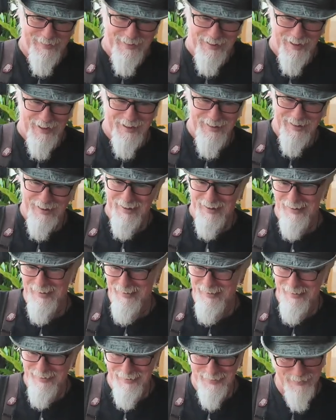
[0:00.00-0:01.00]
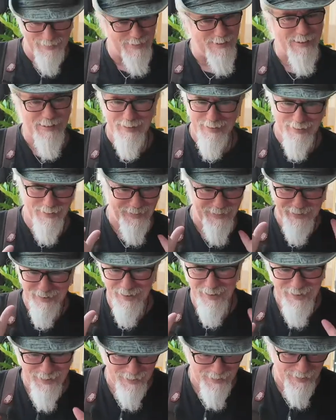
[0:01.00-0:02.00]

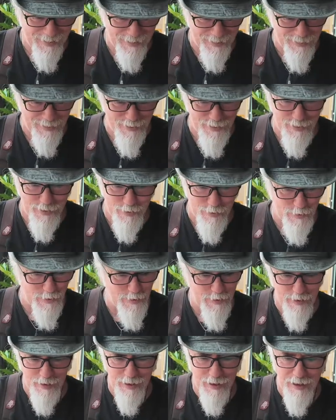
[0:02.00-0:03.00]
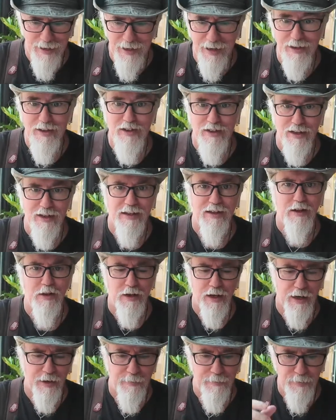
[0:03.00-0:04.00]
just, it's just, it's silly.
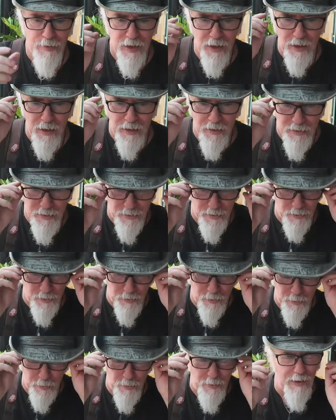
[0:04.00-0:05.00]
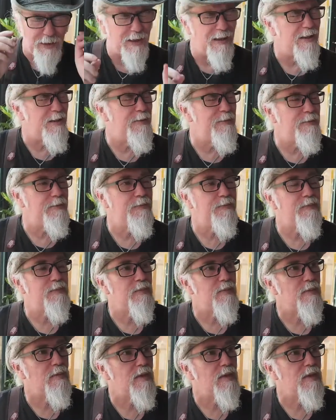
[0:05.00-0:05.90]
Okay, so um,